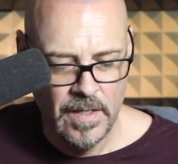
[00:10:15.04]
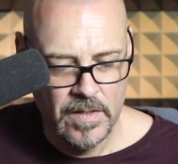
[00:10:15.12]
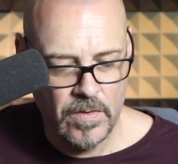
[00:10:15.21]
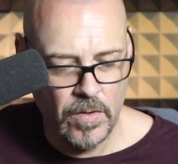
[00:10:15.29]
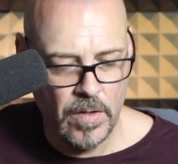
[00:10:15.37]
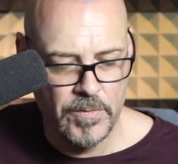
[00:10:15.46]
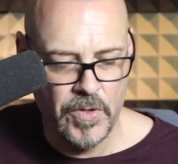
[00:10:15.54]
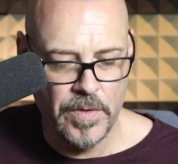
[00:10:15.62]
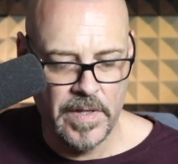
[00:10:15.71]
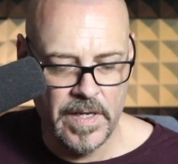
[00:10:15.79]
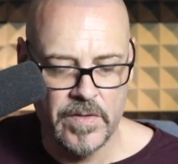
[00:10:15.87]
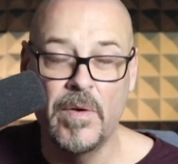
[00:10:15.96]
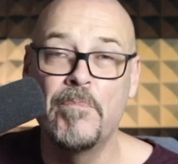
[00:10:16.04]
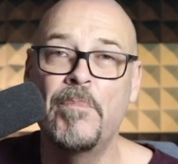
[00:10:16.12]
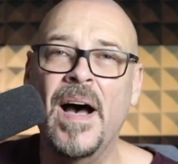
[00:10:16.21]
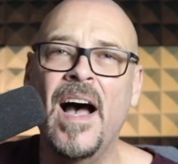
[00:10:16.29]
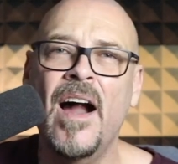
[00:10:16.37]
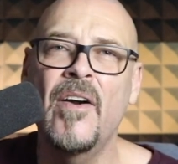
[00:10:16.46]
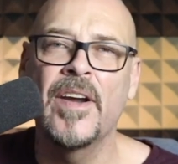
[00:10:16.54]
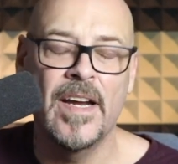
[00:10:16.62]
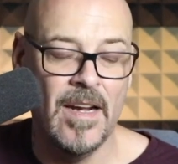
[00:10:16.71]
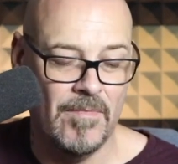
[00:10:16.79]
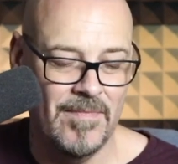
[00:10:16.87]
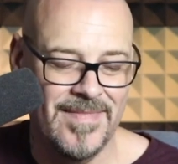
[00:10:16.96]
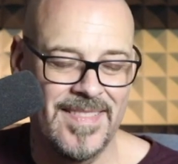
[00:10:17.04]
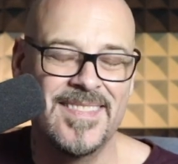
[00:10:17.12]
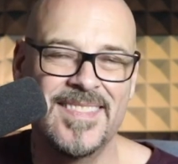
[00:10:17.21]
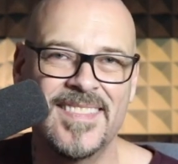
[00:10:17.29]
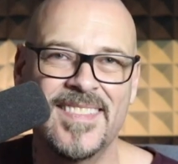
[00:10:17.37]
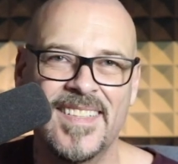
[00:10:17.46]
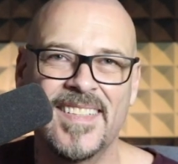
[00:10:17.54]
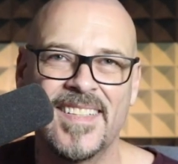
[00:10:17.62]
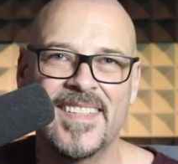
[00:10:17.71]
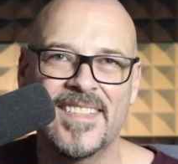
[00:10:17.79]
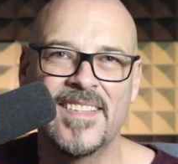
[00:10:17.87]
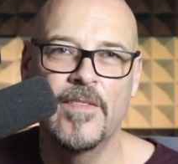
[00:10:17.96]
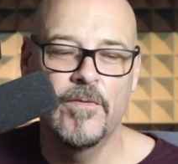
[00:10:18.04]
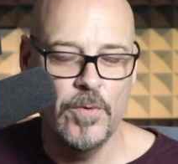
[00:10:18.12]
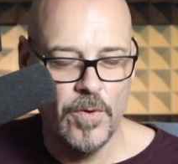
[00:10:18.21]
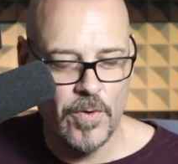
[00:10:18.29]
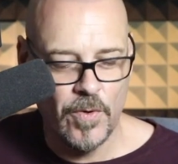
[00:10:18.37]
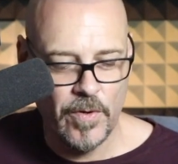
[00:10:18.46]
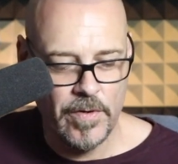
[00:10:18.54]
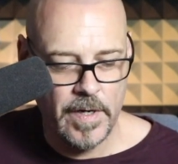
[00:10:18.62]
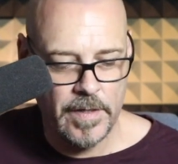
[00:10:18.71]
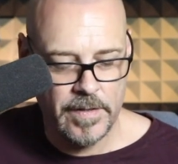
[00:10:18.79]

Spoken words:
So all I'm doing there is I'm barring up to the 4 chord, right?